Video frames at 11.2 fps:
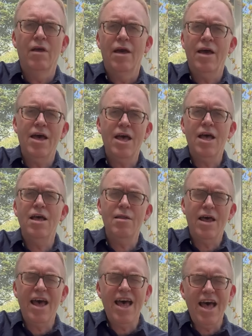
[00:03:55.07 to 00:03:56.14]
and
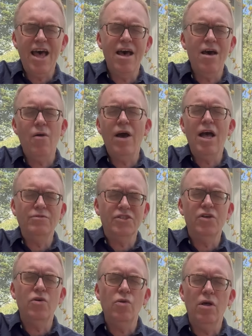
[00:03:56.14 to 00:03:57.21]
now I'm
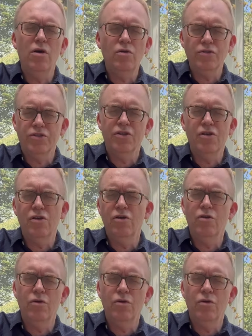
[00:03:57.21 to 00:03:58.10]
so lonesome.